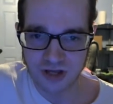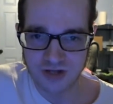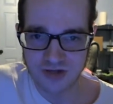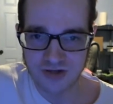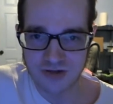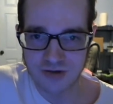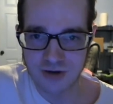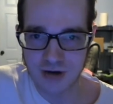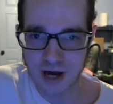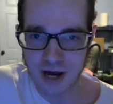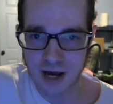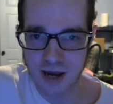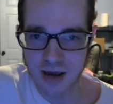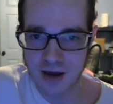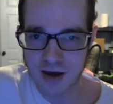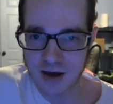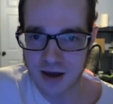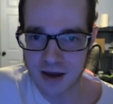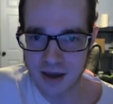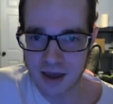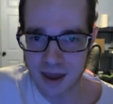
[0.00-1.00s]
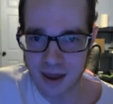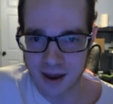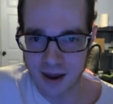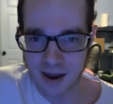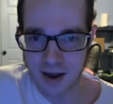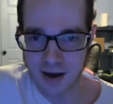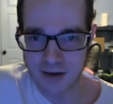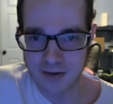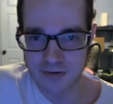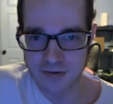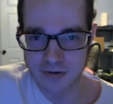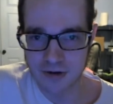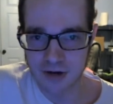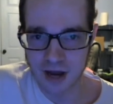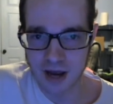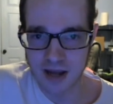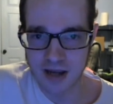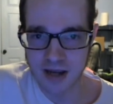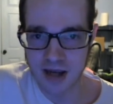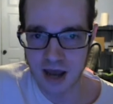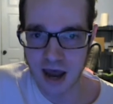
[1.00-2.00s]
That's right,
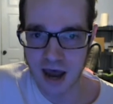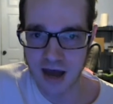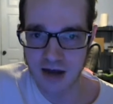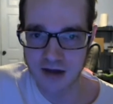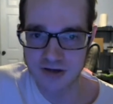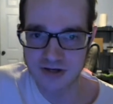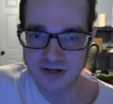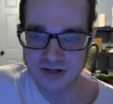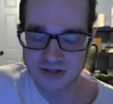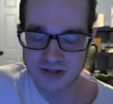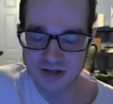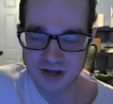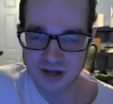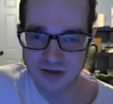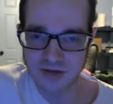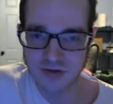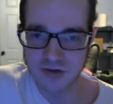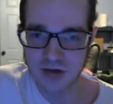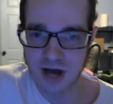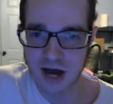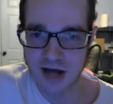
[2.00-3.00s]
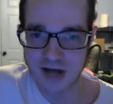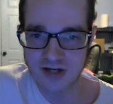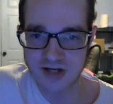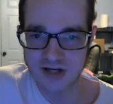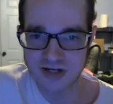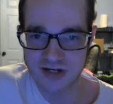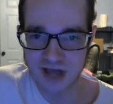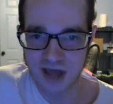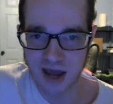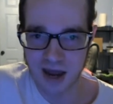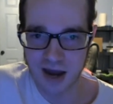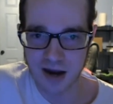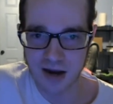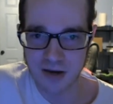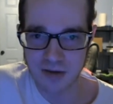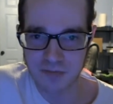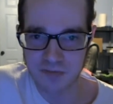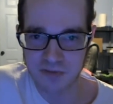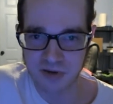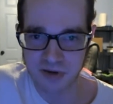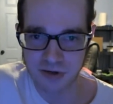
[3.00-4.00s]
I got the
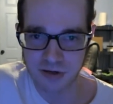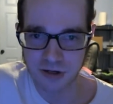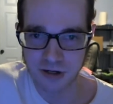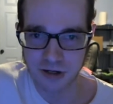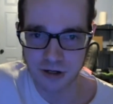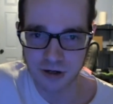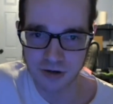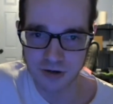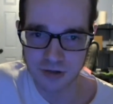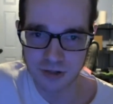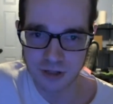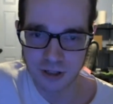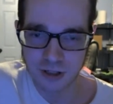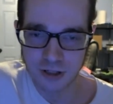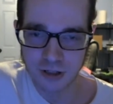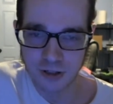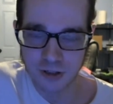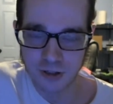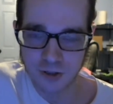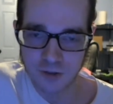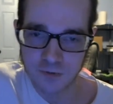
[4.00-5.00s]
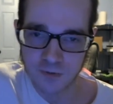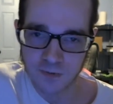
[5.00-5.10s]
Logitech Pro